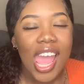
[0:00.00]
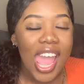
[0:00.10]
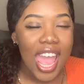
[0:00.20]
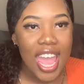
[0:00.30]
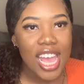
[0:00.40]

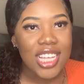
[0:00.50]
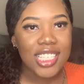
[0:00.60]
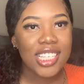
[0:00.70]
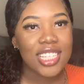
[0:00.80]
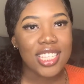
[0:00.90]
And
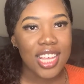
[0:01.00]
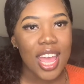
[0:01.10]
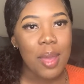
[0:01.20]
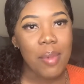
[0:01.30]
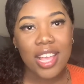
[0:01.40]

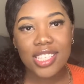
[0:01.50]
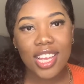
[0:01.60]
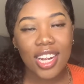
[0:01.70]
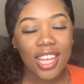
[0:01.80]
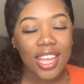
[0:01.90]
today,
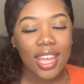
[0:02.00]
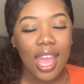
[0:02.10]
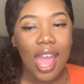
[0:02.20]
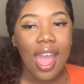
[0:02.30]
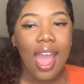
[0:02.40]
basically,
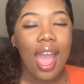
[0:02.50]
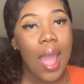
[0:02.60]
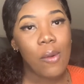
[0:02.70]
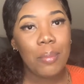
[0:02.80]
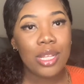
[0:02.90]

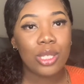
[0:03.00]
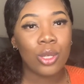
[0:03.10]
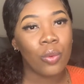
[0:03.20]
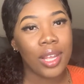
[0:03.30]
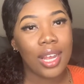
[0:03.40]
I will be
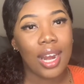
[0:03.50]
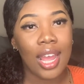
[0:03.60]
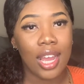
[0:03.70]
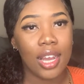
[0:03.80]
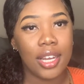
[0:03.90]
doing
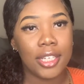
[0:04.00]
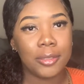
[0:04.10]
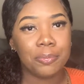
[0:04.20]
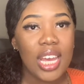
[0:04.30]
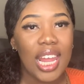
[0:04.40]
like
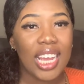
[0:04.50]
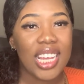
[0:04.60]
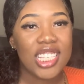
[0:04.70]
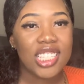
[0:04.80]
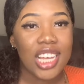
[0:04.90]
a like an
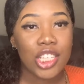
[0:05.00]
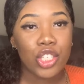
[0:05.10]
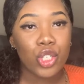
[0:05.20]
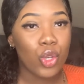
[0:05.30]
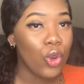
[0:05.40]
inside
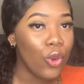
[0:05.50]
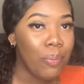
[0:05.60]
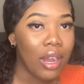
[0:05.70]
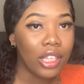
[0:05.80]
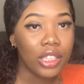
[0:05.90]

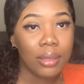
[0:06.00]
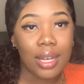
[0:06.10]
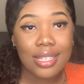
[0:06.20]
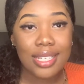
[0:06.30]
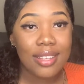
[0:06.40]
scoop on,
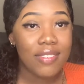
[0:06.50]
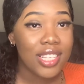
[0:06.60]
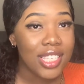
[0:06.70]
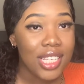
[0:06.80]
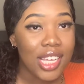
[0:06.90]
on Saint
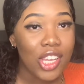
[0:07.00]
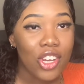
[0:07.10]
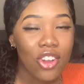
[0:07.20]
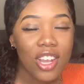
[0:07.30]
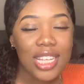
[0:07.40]
Vincent, you
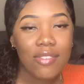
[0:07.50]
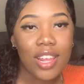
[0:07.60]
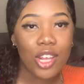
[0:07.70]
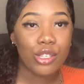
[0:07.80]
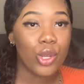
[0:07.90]
know, because I feel
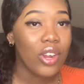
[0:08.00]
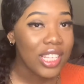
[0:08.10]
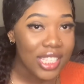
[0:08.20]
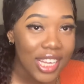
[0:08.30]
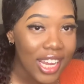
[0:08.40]
like it was
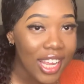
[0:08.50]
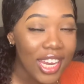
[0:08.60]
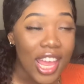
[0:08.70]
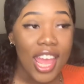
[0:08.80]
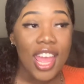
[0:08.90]

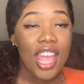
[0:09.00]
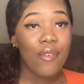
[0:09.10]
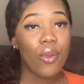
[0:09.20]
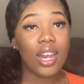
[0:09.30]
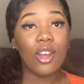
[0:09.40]
quarantine. If
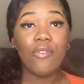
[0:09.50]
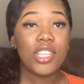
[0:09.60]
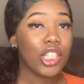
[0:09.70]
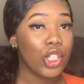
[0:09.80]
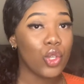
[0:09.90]
you were gonna go
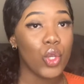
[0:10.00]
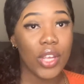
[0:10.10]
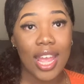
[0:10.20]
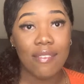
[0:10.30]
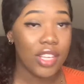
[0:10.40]
visit the school, you
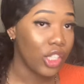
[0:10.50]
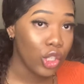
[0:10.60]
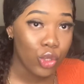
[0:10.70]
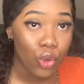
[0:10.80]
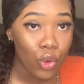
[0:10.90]
can't visit
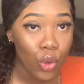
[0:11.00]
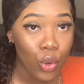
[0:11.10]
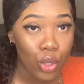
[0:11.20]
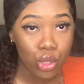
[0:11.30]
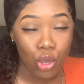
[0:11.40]
the
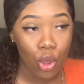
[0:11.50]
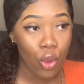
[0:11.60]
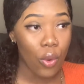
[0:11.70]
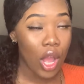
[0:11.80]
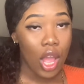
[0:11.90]
school, so